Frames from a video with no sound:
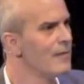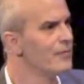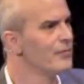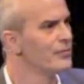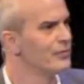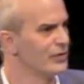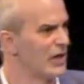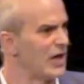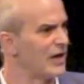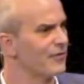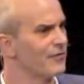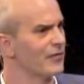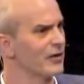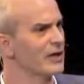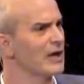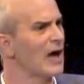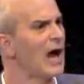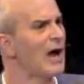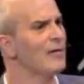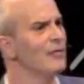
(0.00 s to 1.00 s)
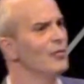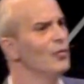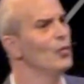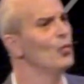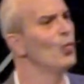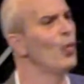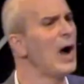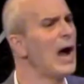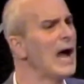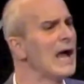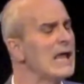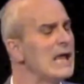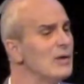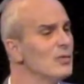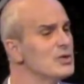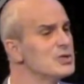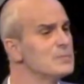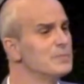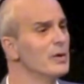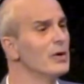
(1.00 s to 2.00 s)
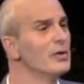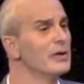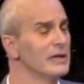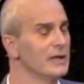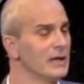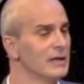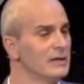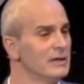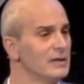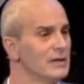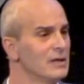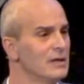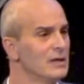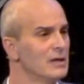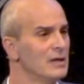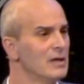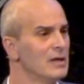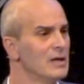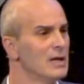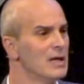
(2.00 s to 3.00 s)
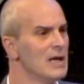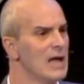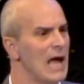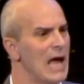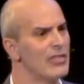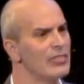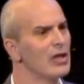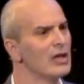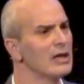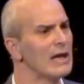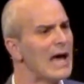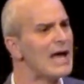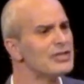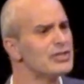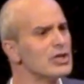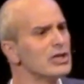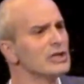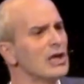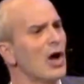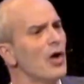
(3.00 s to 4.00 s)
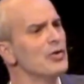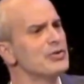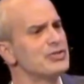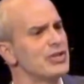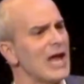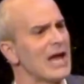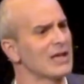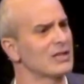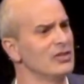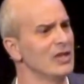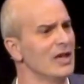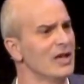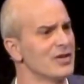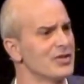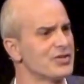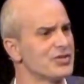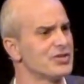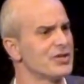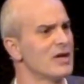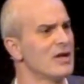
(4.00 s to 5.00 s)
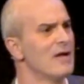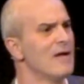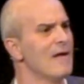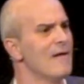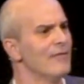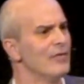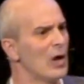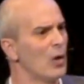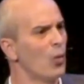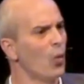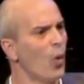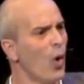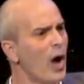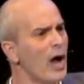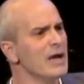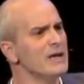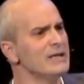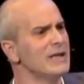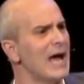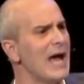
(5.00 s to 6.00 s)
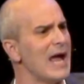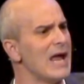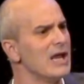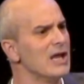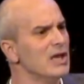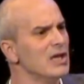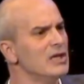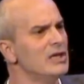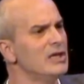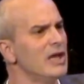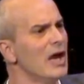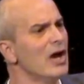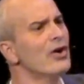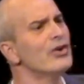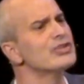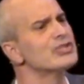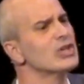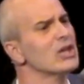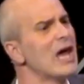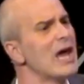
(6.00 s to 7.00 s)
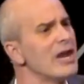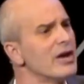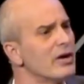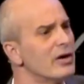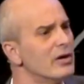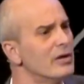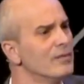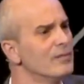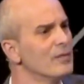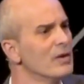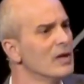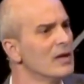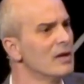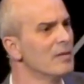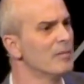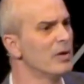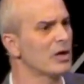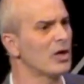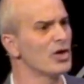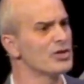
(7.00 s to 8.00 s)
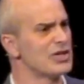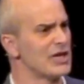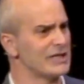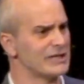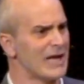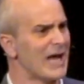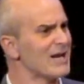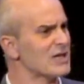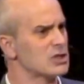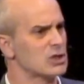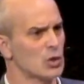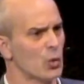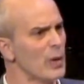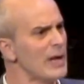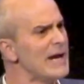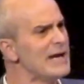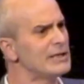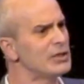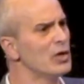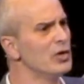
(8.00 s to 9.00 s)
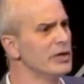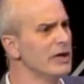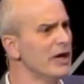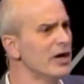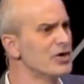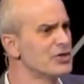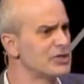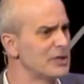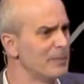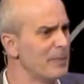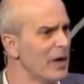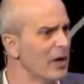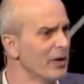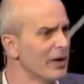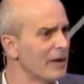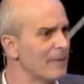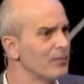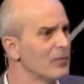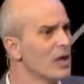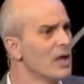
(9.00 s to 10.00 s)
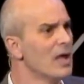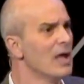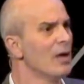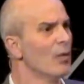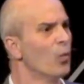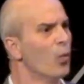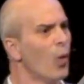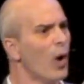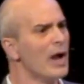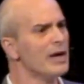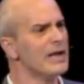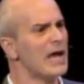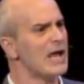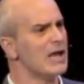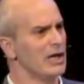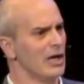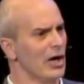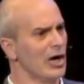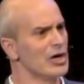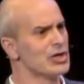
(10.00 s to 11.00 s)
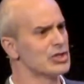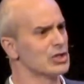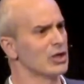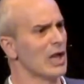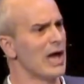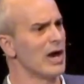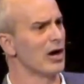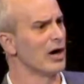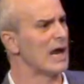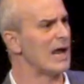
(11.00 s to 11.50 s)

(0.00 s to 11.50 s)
that he forgot why he was building it. And the legend goes like this that one day, years later, because it takes 22 years to build it, one day, years later, he